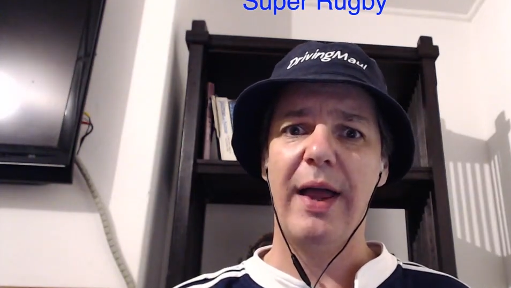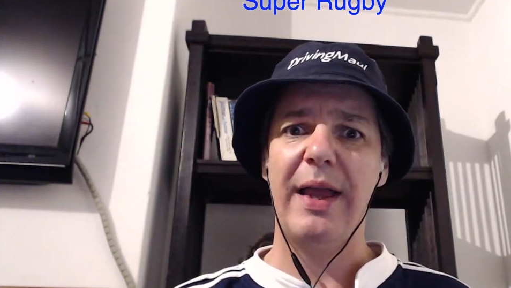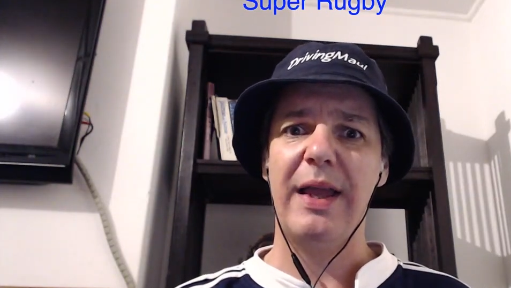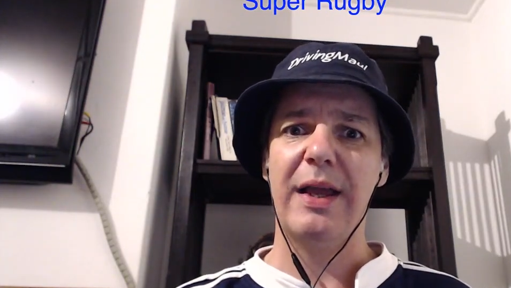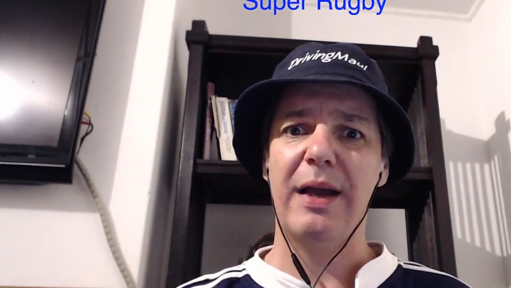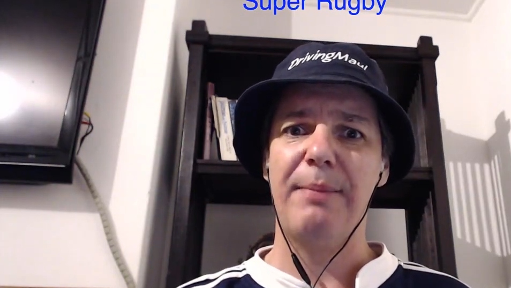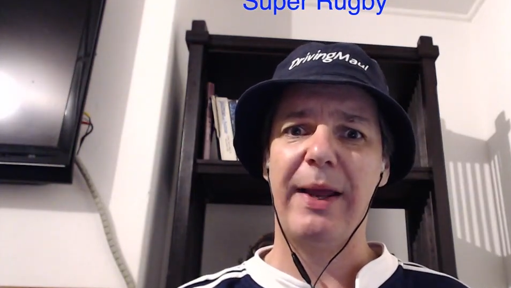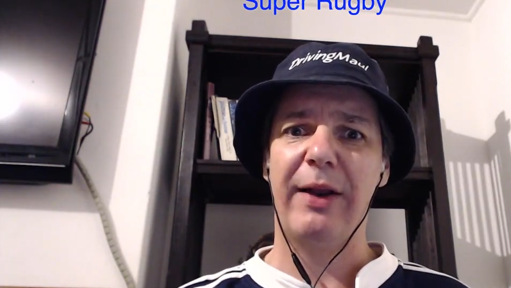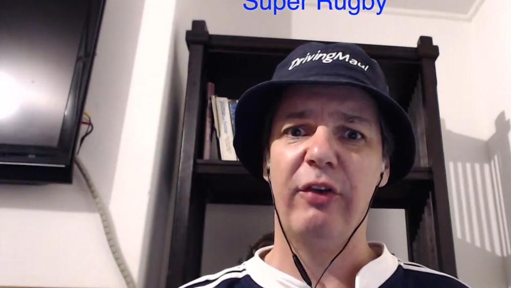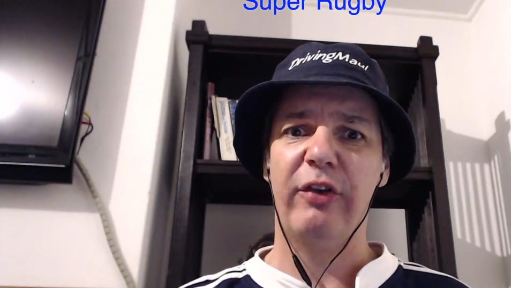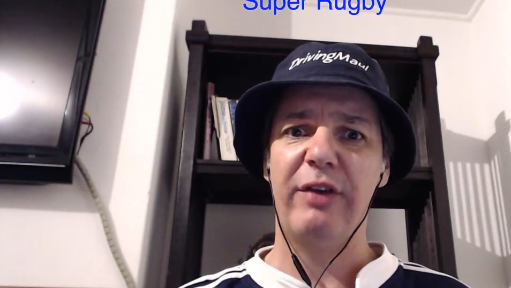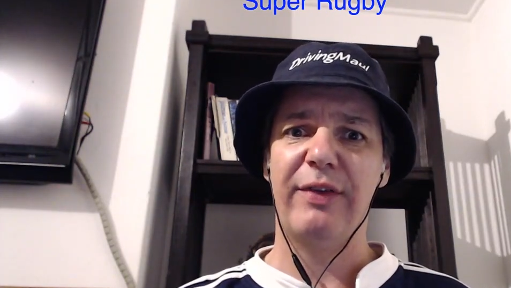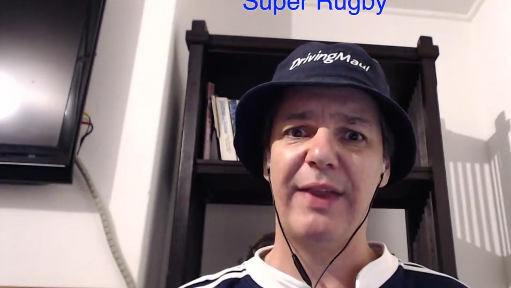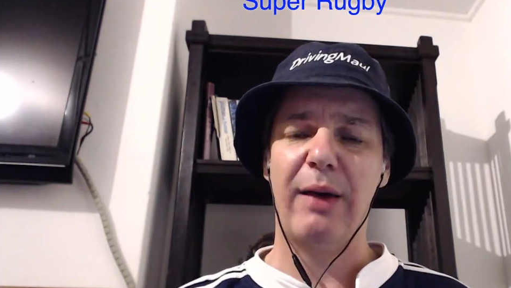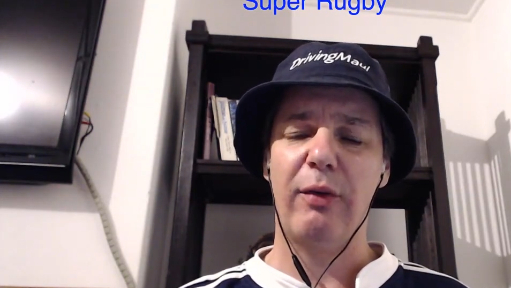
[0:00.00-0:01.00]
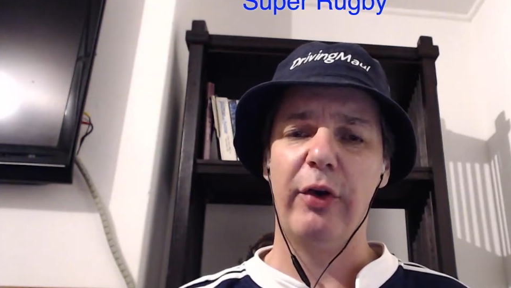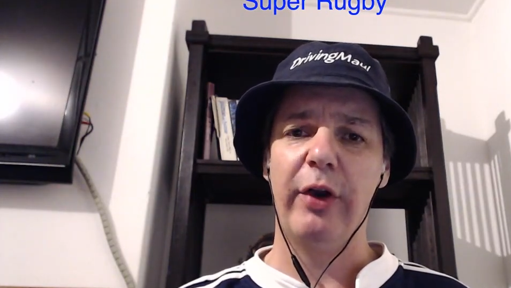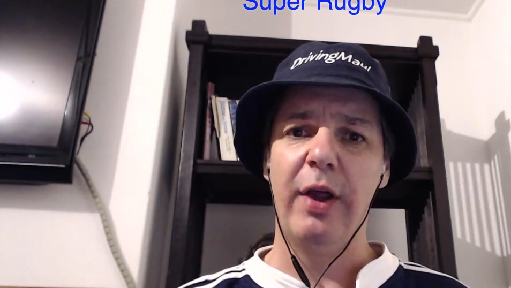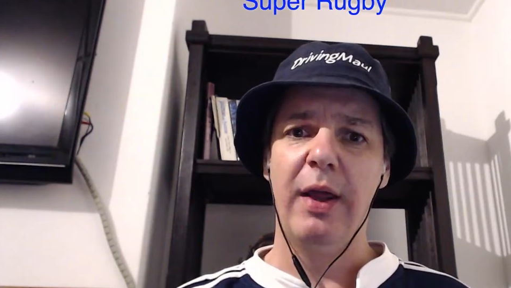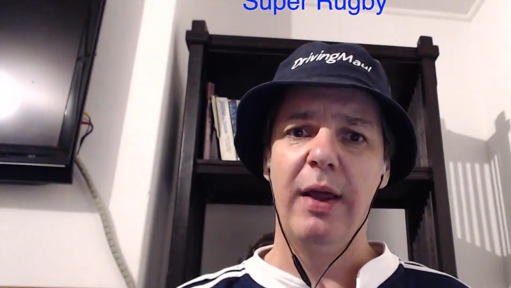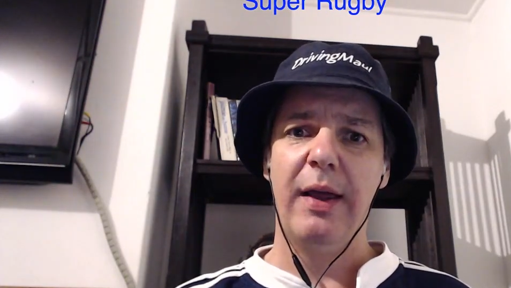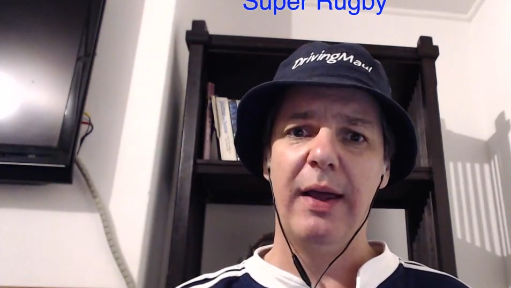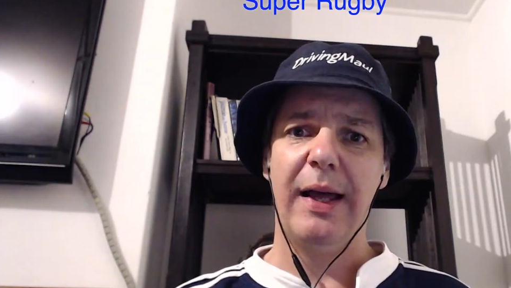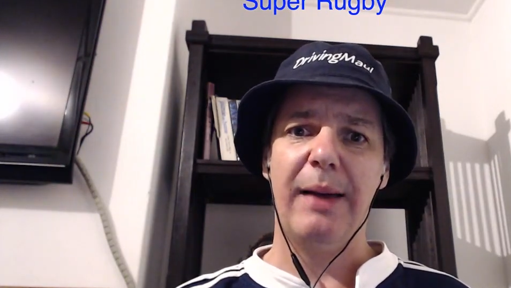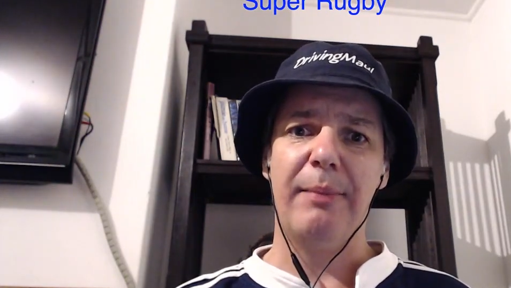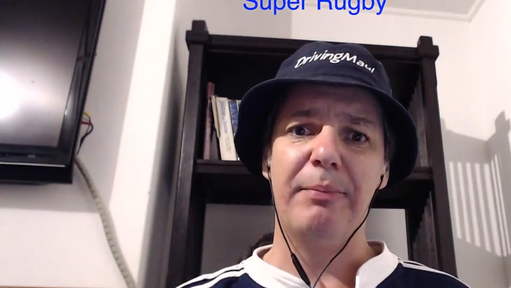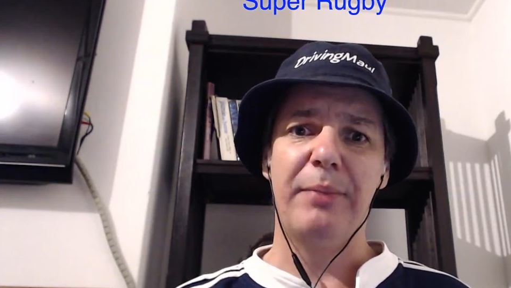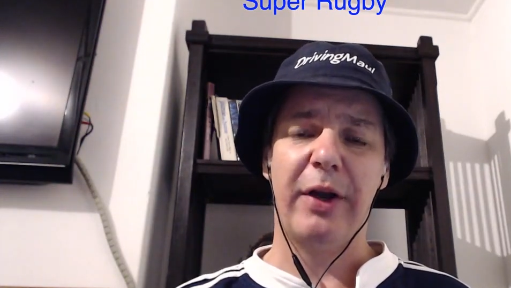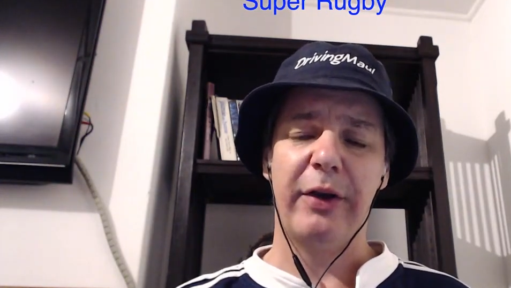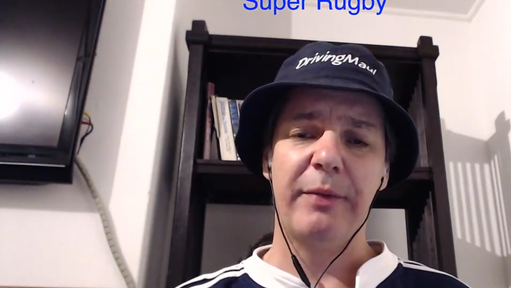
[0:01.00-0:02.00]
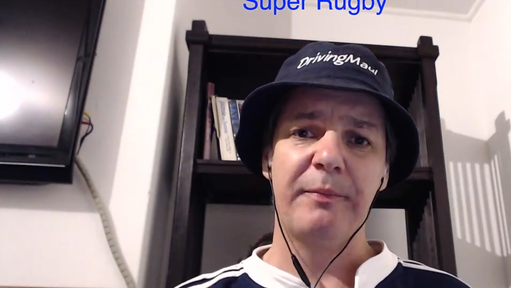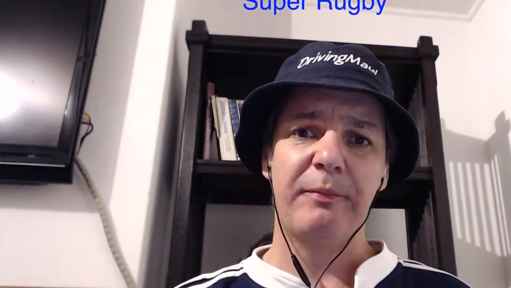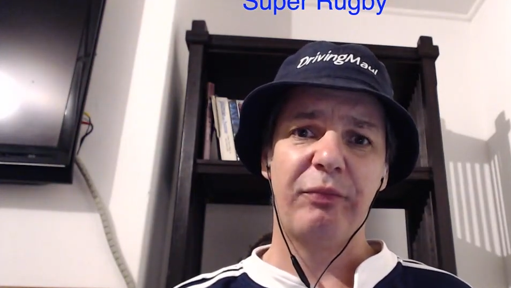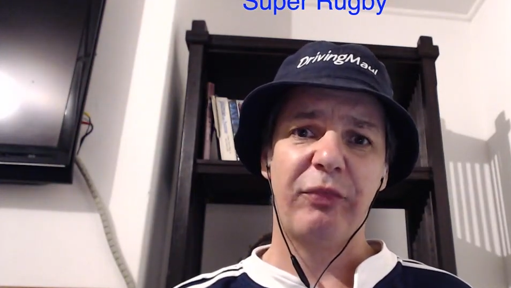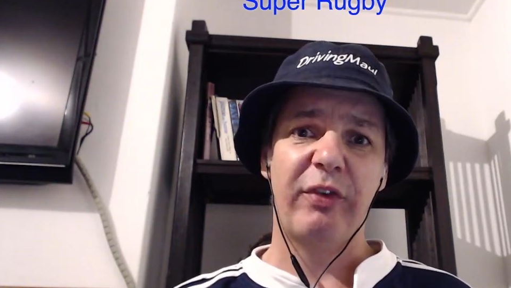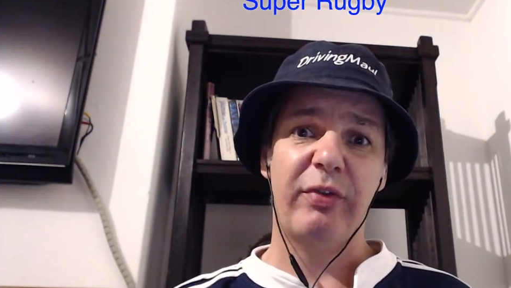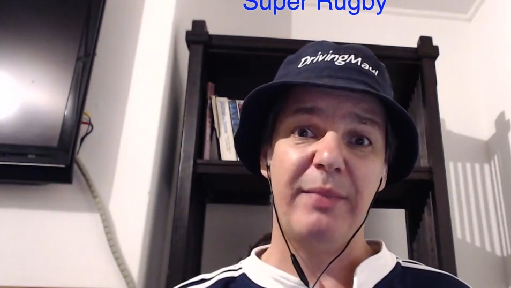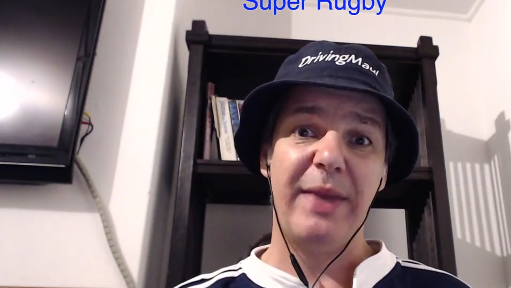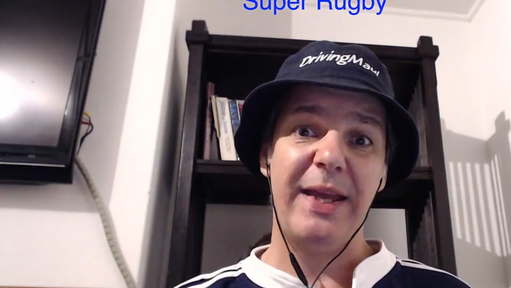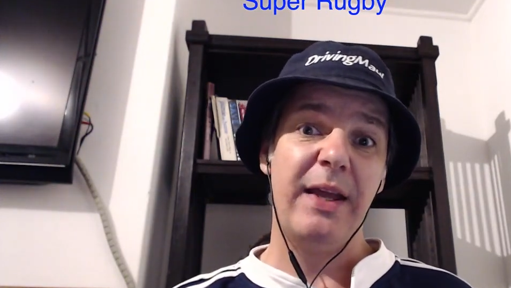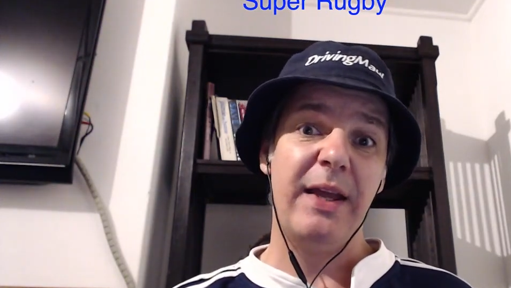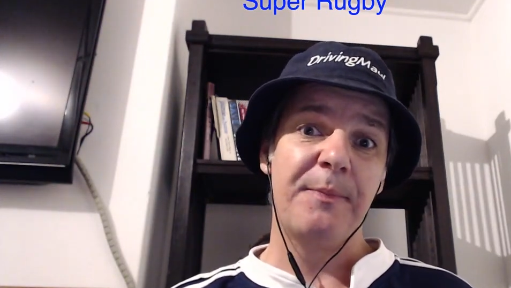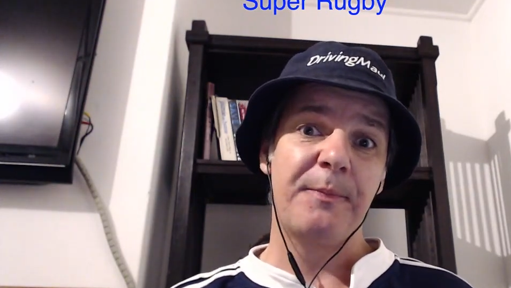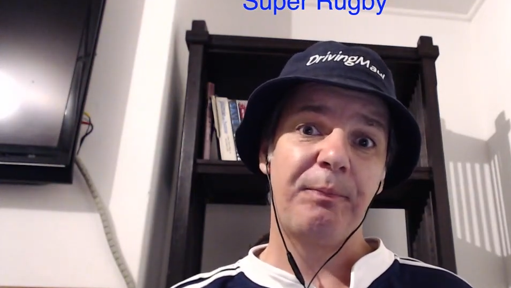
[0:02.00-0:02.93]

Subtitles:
a penalty for that one, but for me,